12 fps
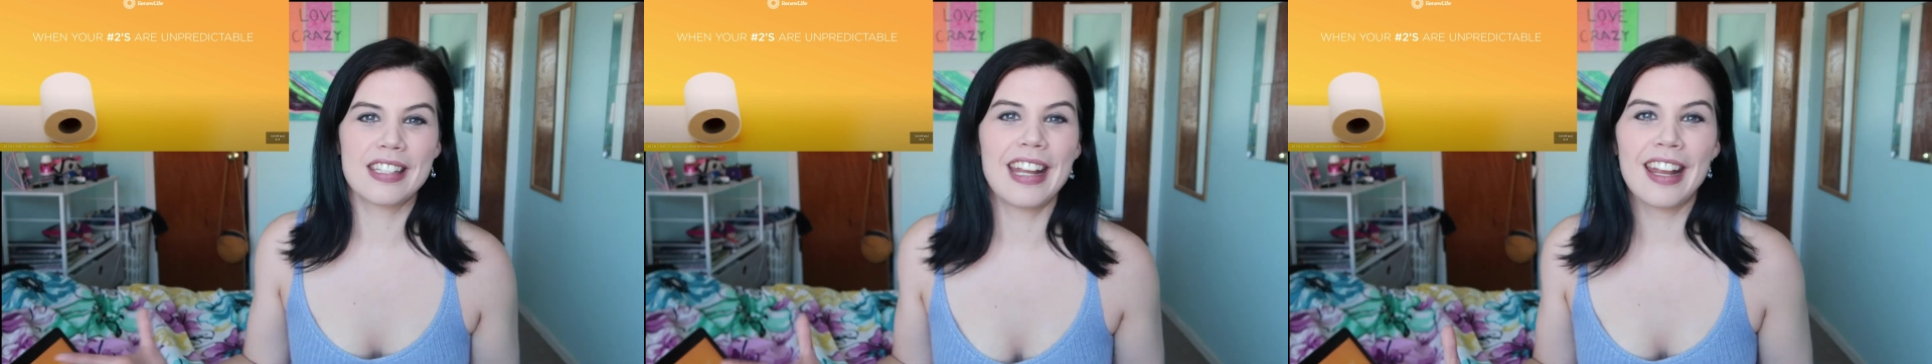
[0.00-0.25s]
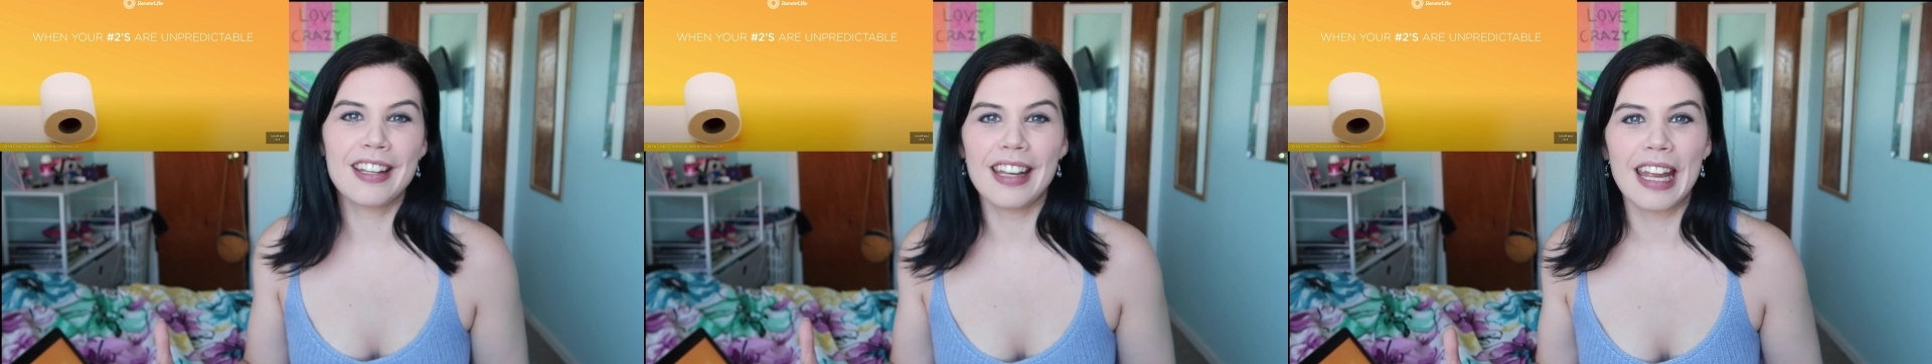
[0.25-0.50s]

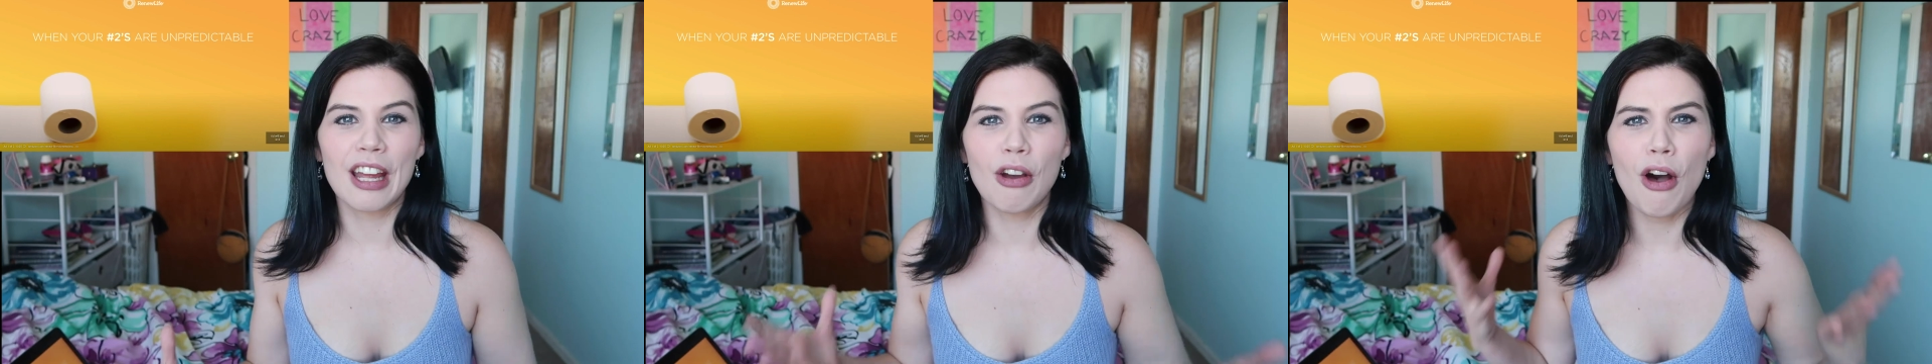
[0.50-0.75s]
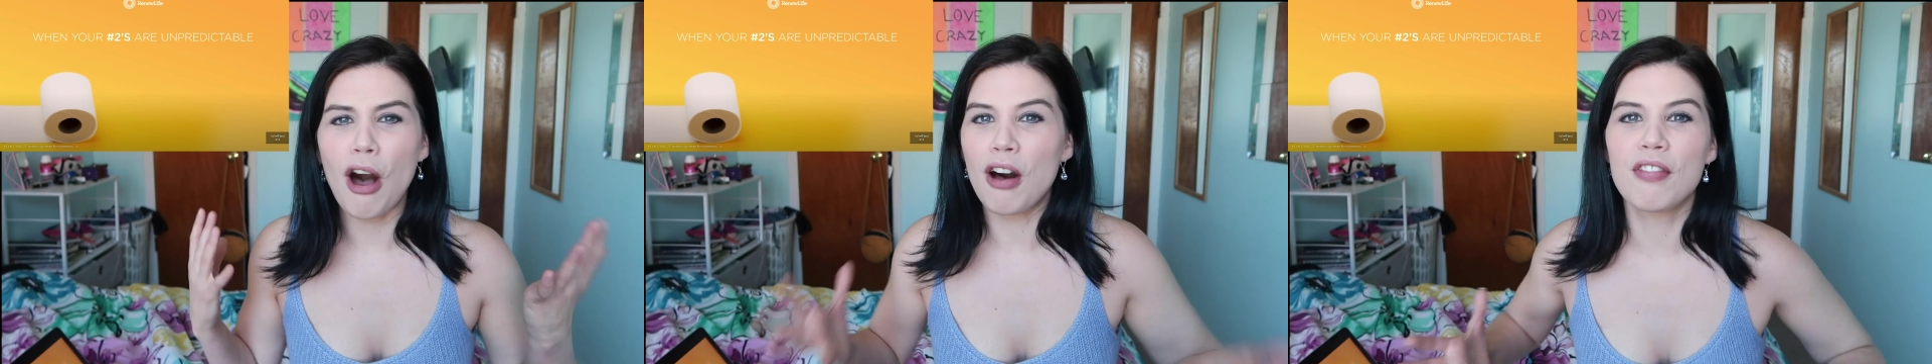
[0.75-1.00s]

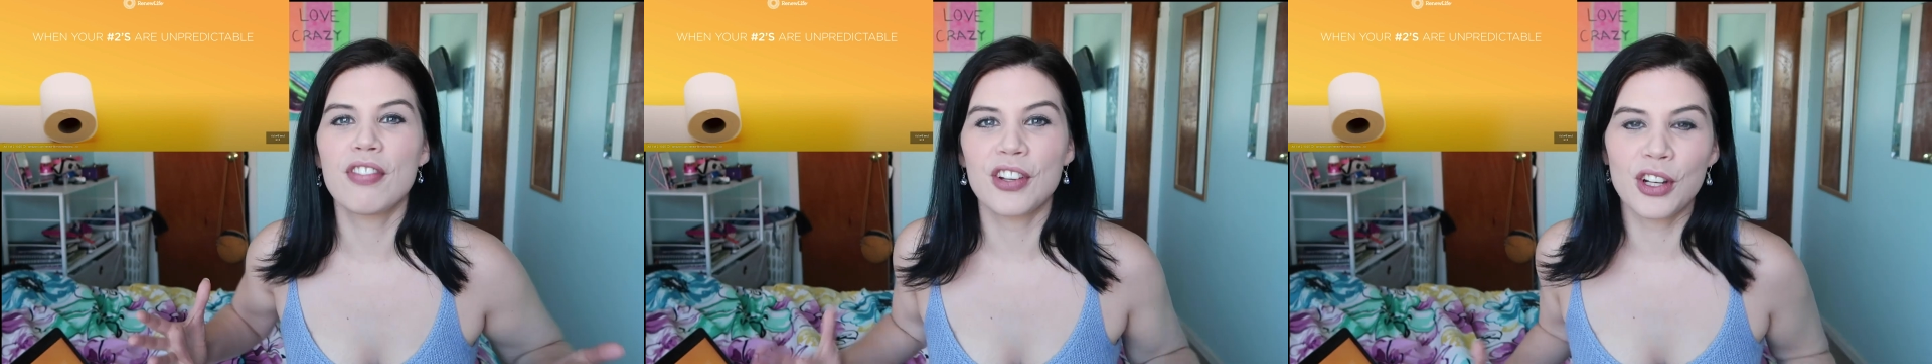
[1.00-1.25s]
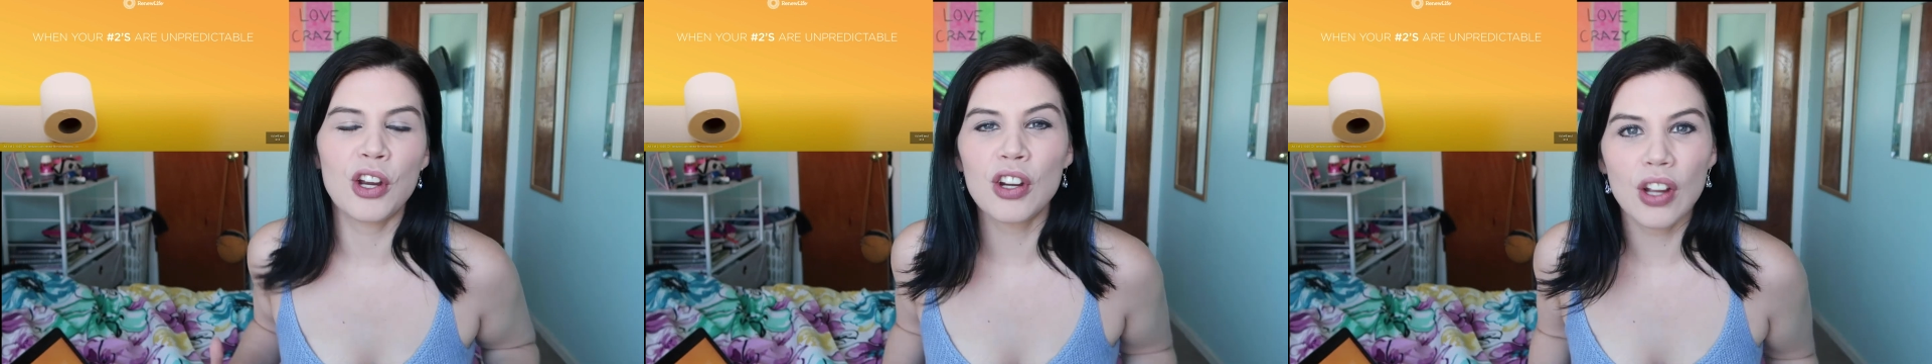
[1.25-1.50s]
standing off
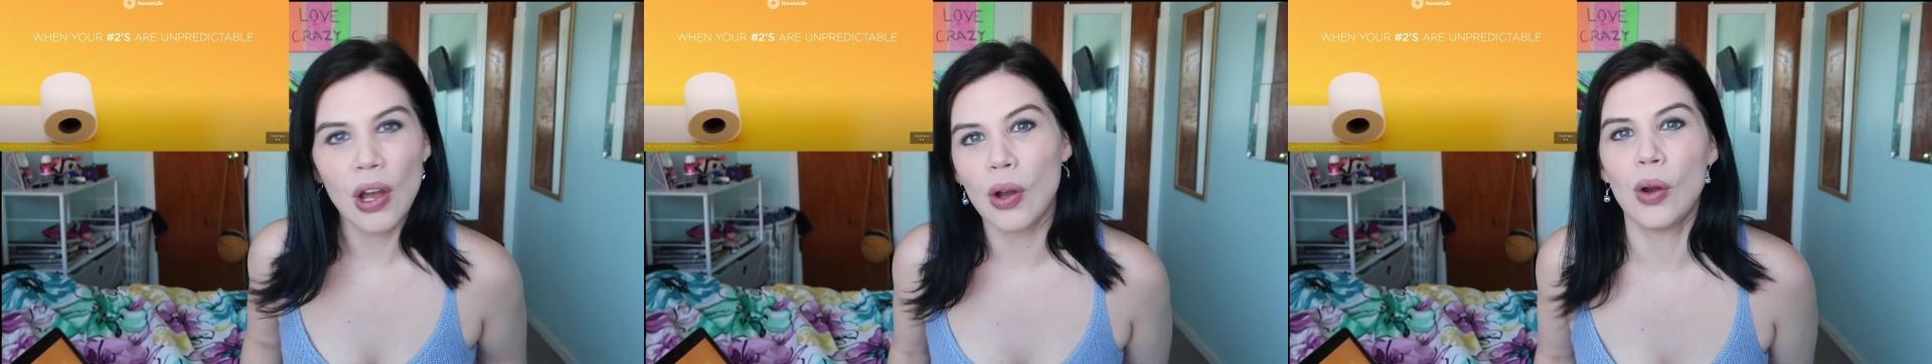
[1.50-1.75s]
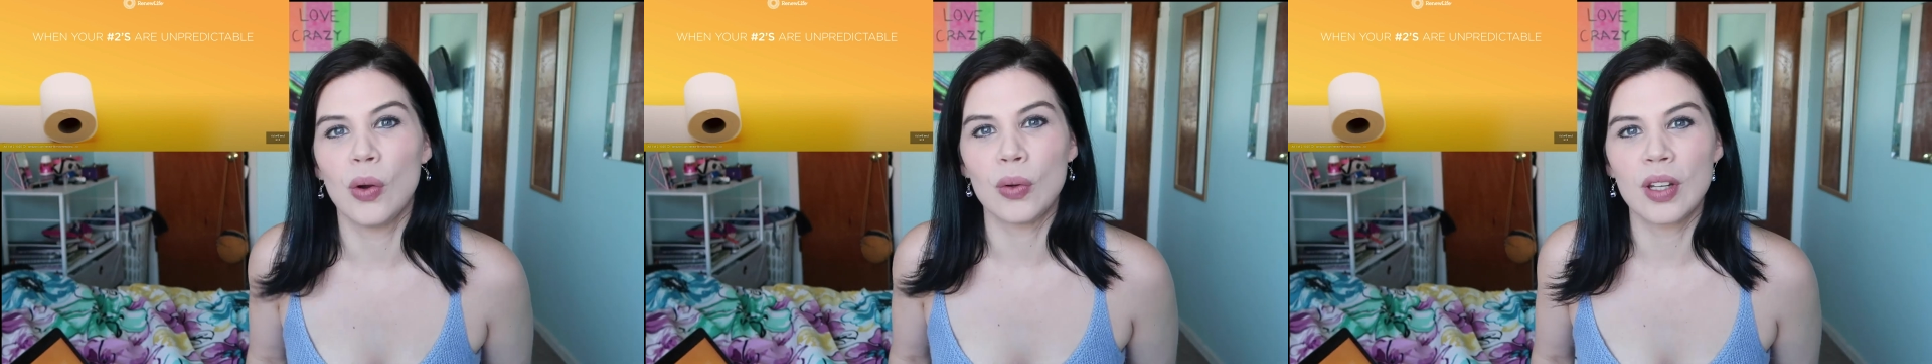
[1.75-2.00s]
on her
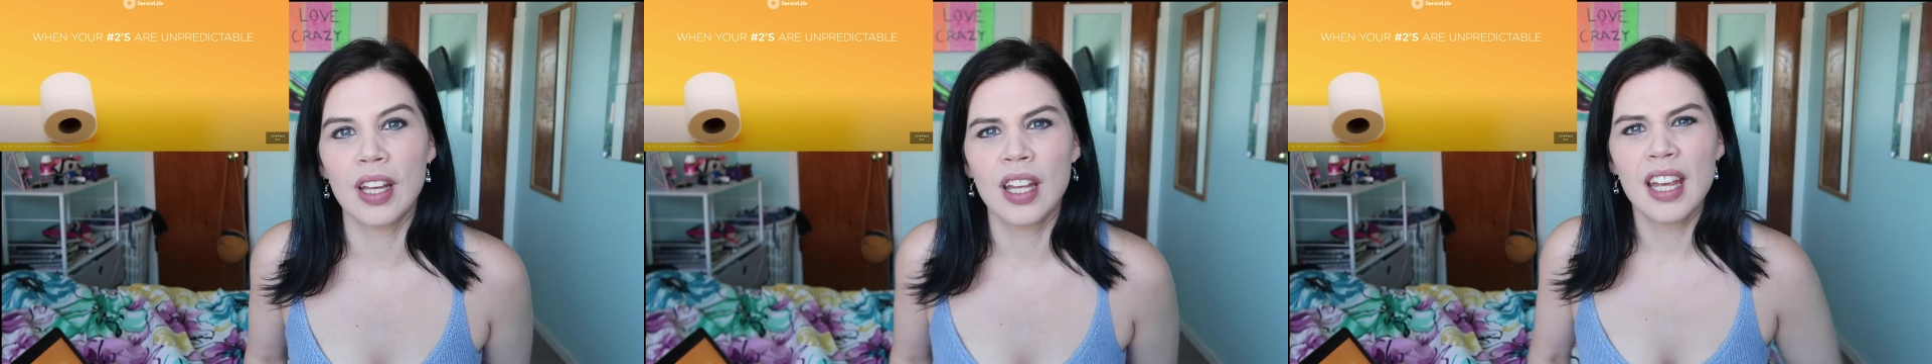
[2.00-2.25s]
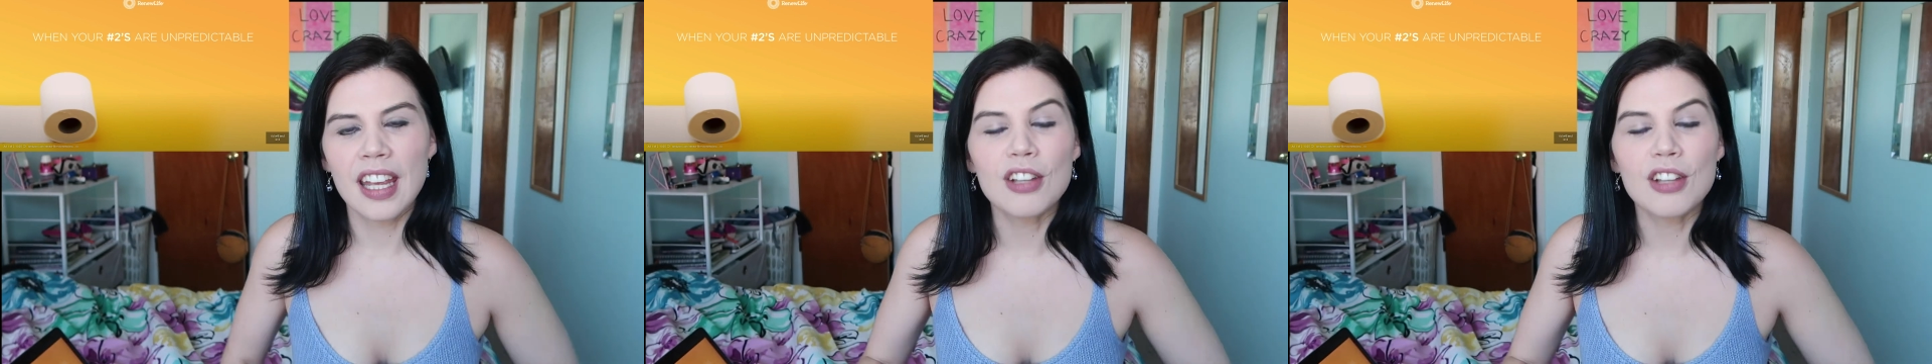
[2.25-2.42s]
own,